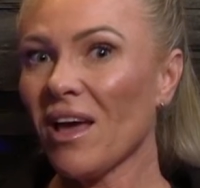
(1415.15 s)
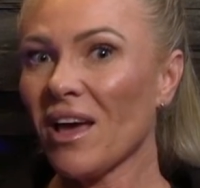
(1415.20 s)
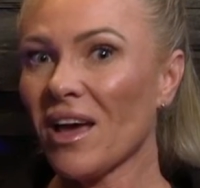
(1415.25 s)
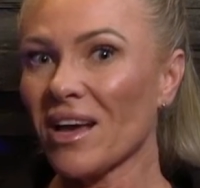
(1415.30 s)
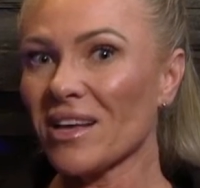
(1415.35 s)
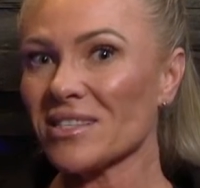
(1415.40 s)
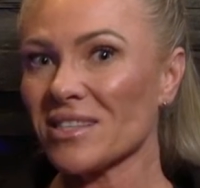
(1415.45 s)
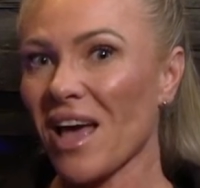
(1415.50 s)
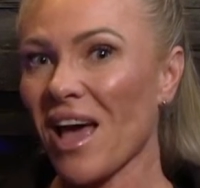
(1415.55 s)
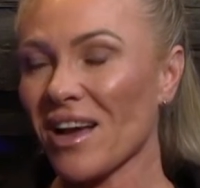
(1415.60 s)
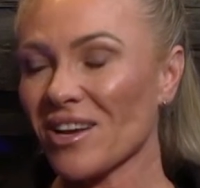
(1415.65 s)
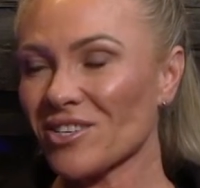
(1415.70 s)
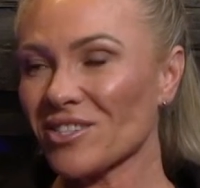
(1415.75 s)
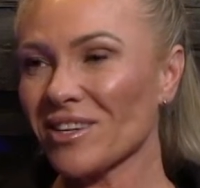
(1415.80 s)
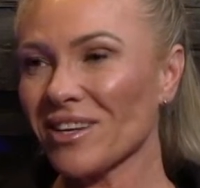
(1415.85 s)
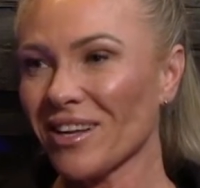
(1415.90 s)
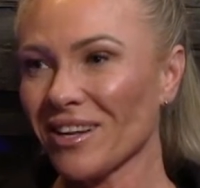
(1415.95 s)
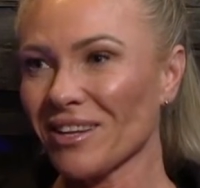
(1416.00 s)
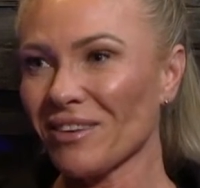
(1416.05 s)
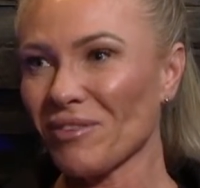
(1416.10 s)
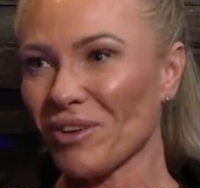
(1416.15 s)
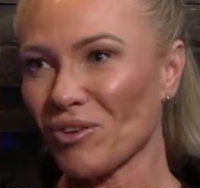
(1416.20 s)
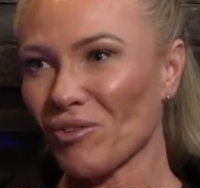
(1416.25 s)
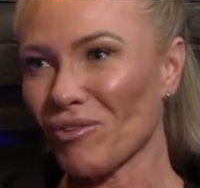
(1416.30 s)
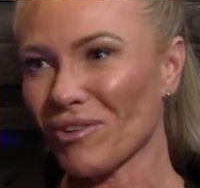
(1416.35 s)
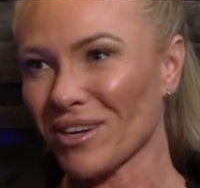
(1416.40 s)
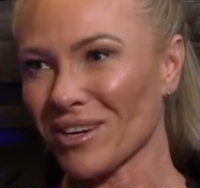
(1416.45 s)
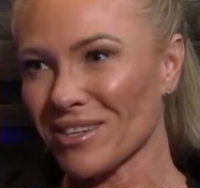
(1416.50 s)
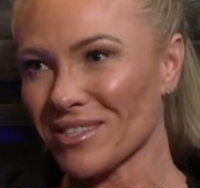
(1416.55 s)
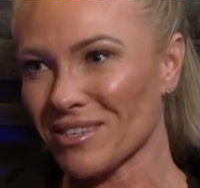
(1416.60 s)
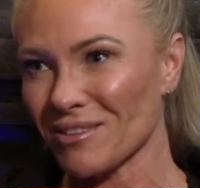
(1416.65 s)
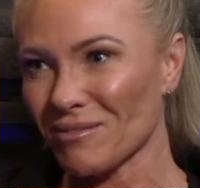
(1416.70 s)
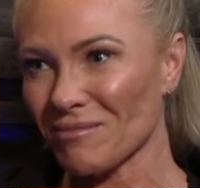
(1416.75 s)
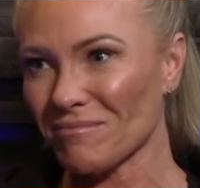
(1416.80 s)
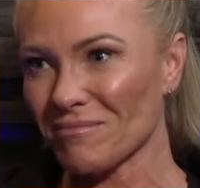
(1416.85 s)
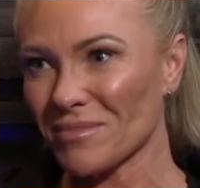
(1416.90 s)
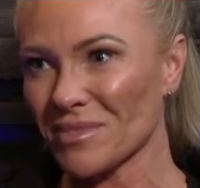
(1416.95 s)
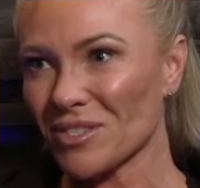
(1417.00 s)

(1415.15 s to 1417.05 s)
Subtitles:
It's actually a living organism.